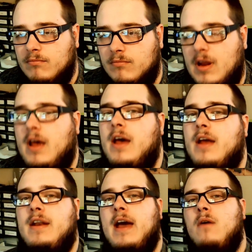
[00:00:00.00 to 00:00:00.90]

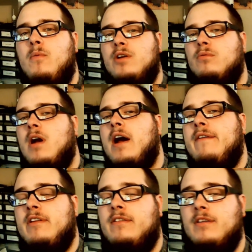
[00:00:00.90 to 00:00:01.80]
And now we
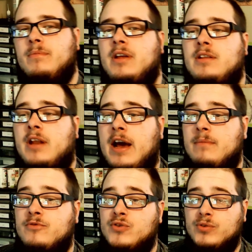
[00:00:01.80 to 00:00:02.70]
arrive at something that I
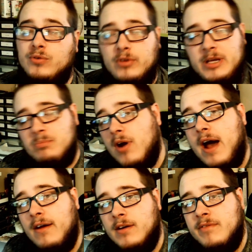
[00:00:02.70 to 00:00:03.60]
am truly
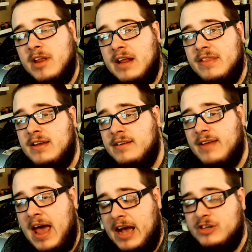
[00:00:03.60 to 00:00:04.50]
proud of, that I think is
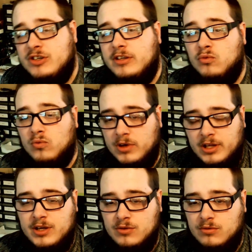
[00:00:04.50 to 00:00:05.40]
actually
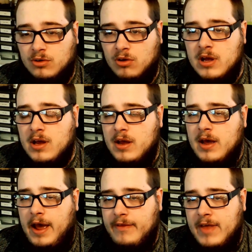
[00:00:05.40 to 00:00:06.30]
really cool.
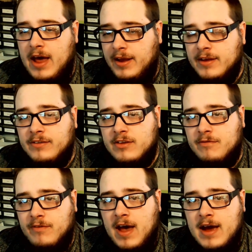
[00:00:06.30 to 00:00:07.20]
And that is the
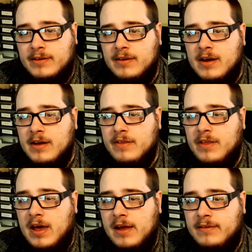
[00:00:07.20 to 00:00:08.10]
fact
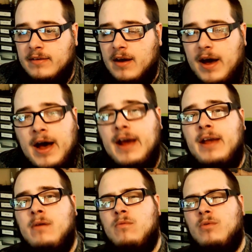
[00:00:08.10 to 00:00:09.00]
that
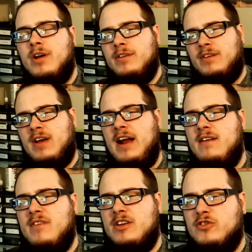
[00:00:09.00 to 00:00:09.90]
I was kind
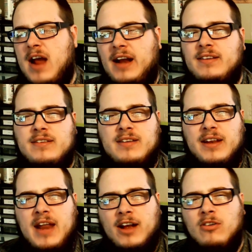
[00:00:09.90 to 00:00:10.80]
of attracted to
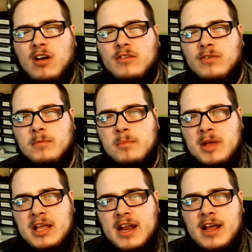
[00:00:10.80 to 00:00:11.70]
Necron from the
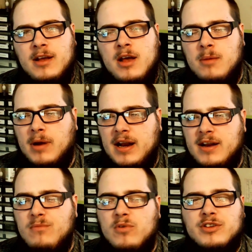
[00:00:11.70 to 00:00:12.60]
beginning, but I
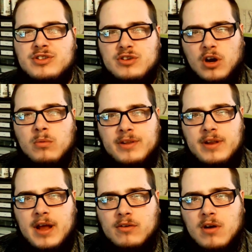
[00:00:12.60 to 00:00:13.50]
didn't want to start with
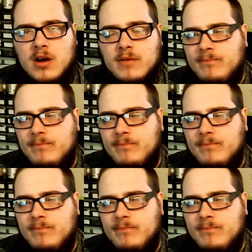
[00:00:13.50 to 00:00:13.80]
Necron.